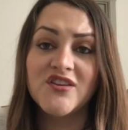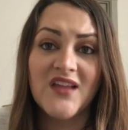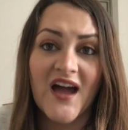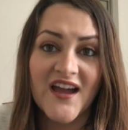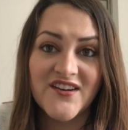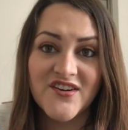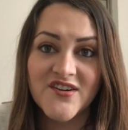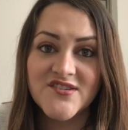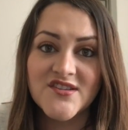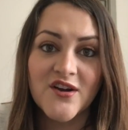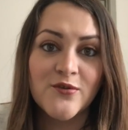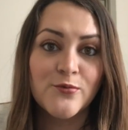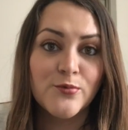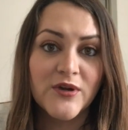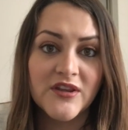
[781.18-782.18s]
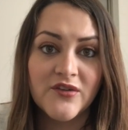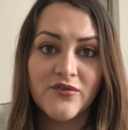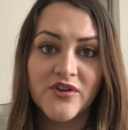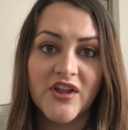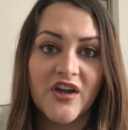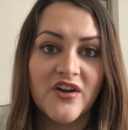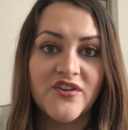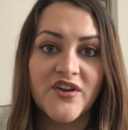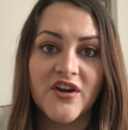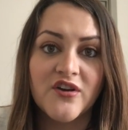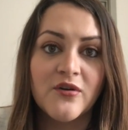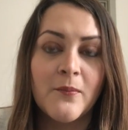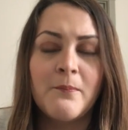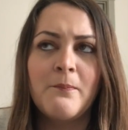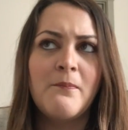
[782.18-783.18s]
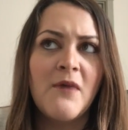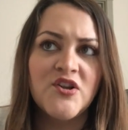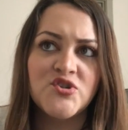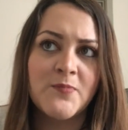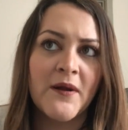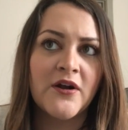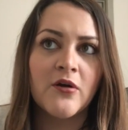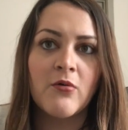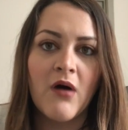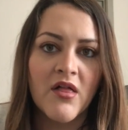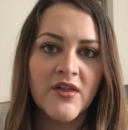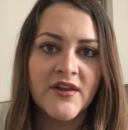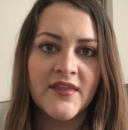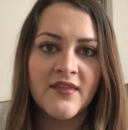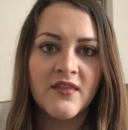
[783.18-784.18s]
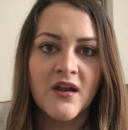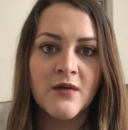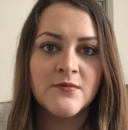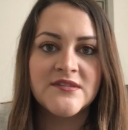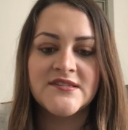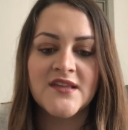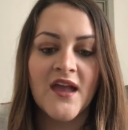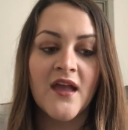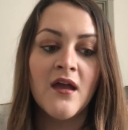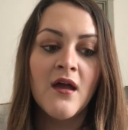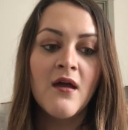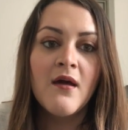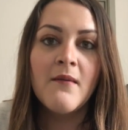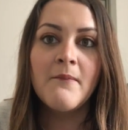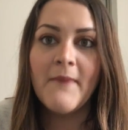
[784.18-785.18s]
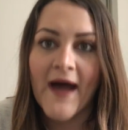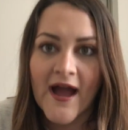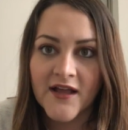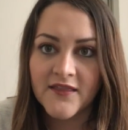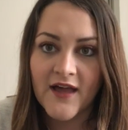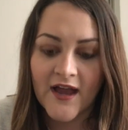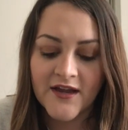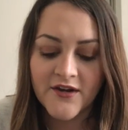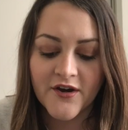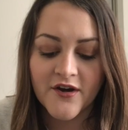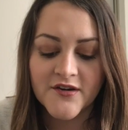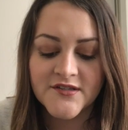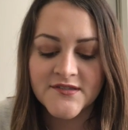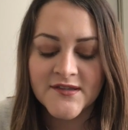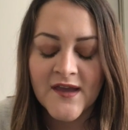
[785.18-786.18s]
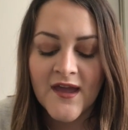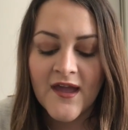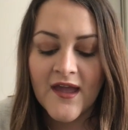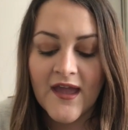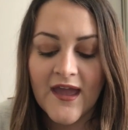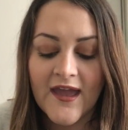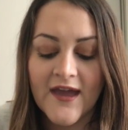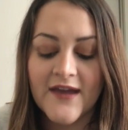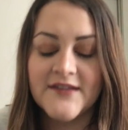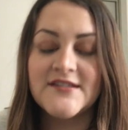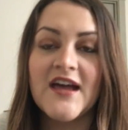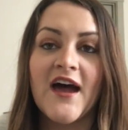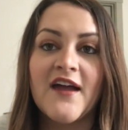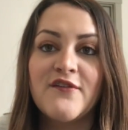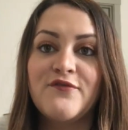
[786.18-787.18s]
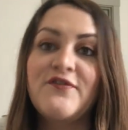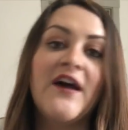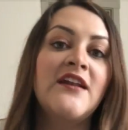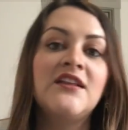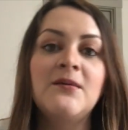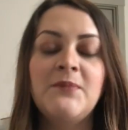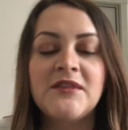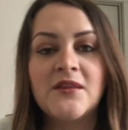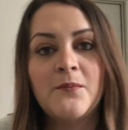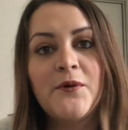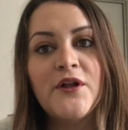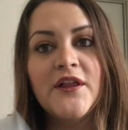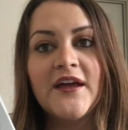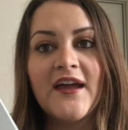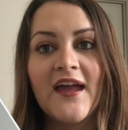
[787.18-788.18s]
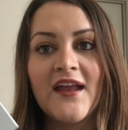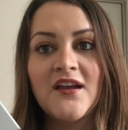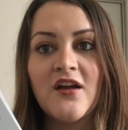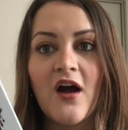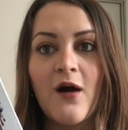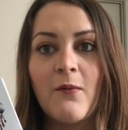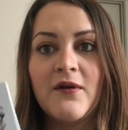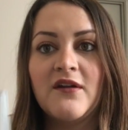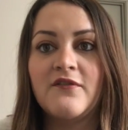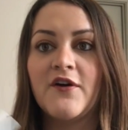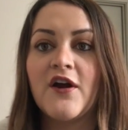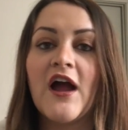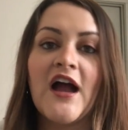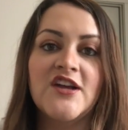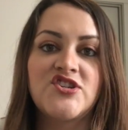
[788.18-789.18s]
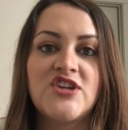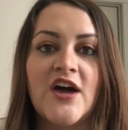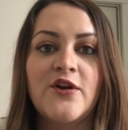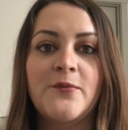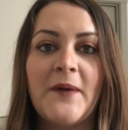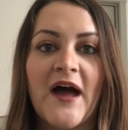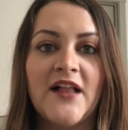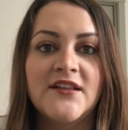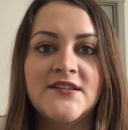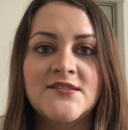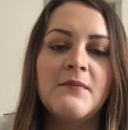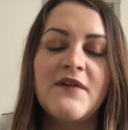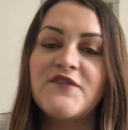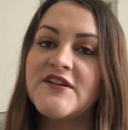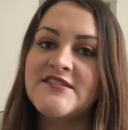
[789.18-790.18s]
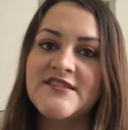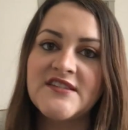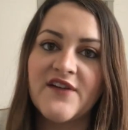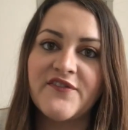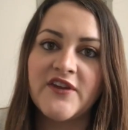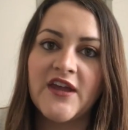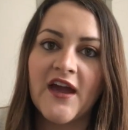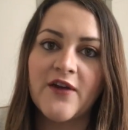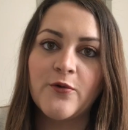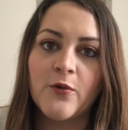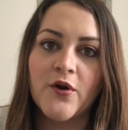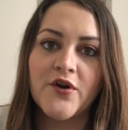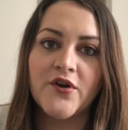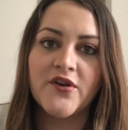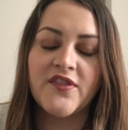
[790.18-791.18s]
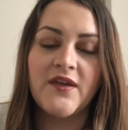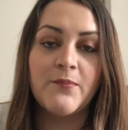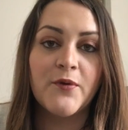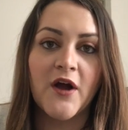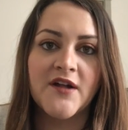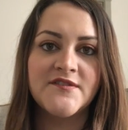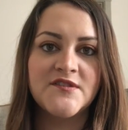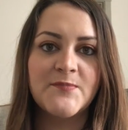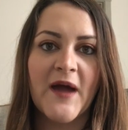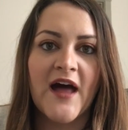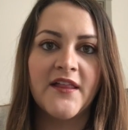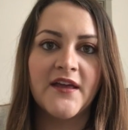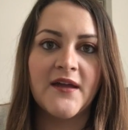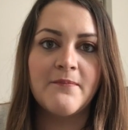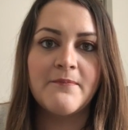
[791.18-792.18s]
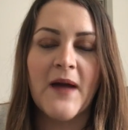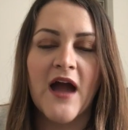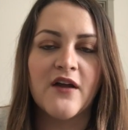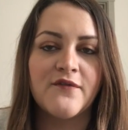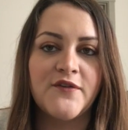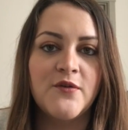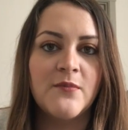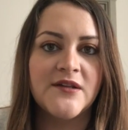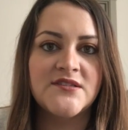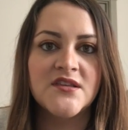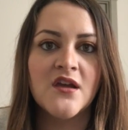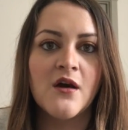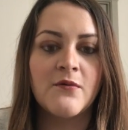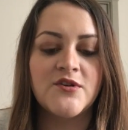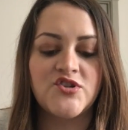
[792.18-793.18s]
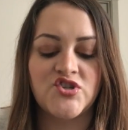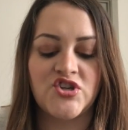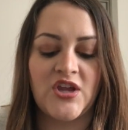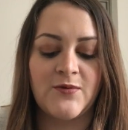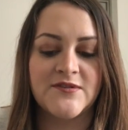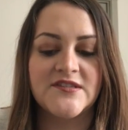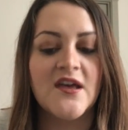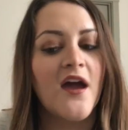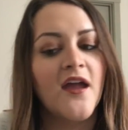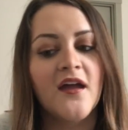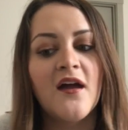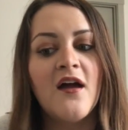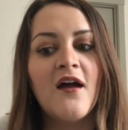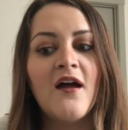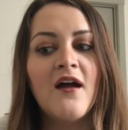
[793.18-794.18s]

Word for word: Her liners are really, really good. They're much better quality than I would say MAC liners. And I finally bit the bullet and got one of her eyeshadow palettes. My friend Stephanie had ordered the bronze palette back a few months ago, and she was like,